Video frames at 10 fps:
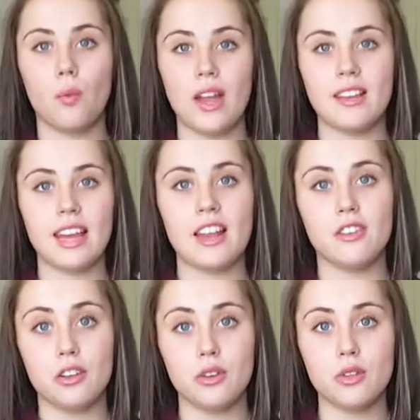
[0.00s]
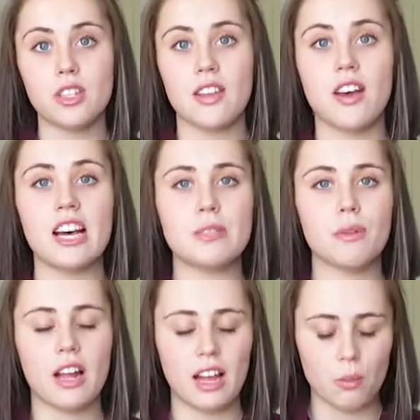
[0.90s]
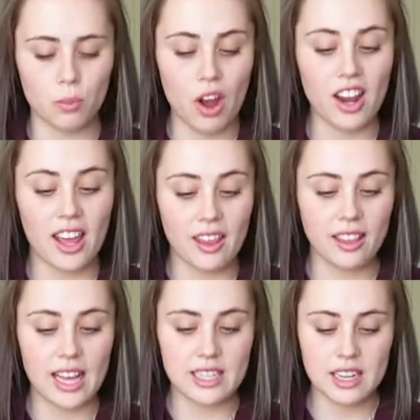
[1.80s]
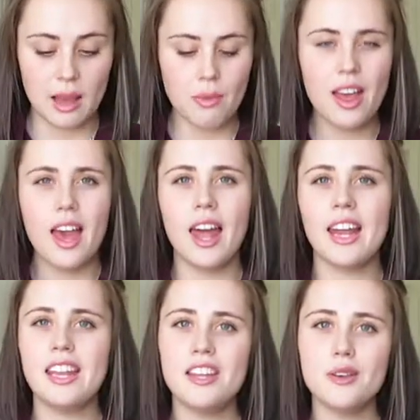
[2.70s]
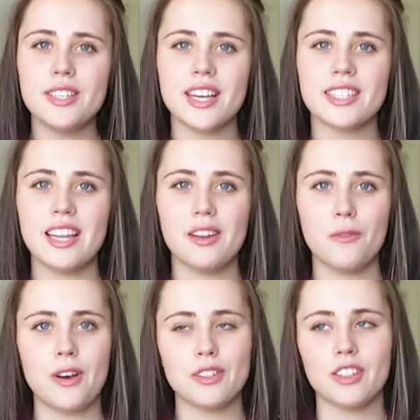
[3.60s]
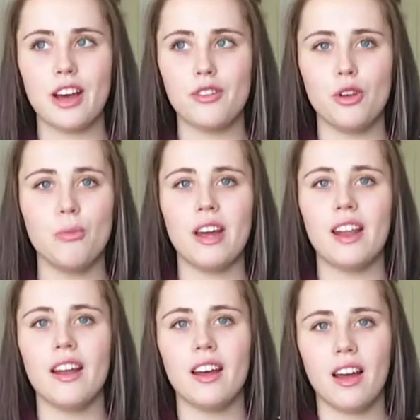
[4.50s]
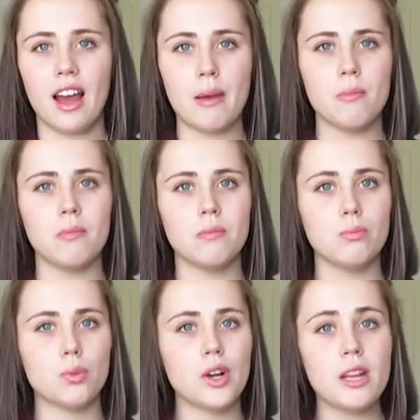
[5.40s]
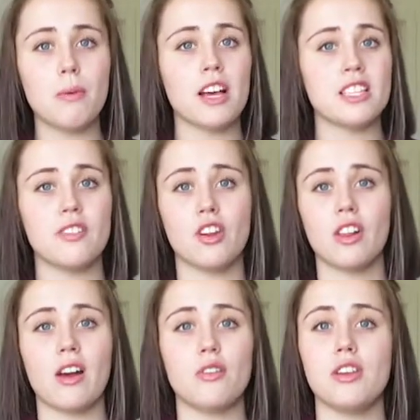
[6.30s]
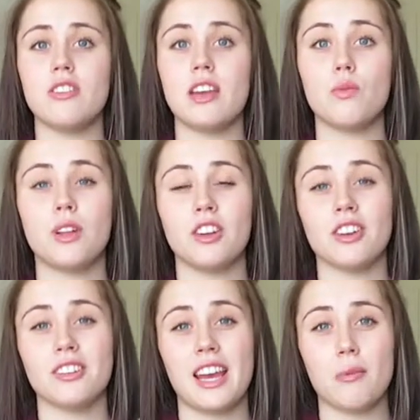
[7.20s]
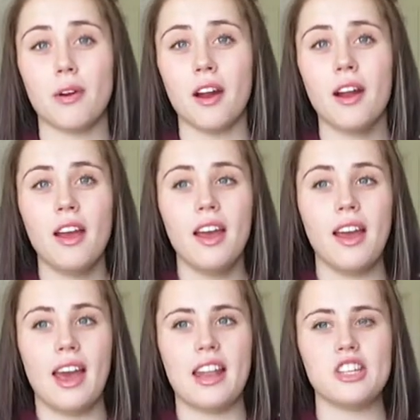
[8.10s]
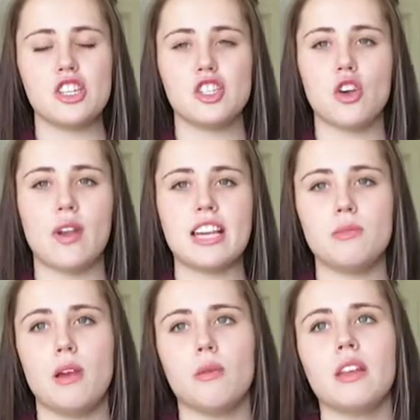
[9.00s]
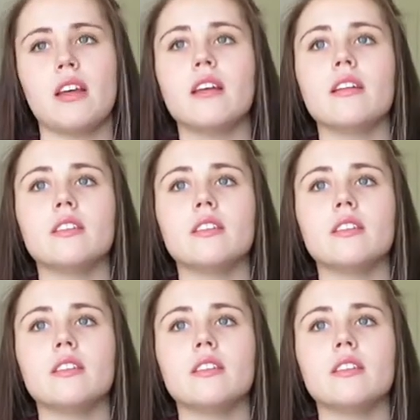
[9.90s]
went to get induced at the hospital. I brought it in last time and I didn't use it because I didn't know if I was allowed to, but I'm pretty positive you're allowed to use it even when you're in labor. And it's just so nice to be able to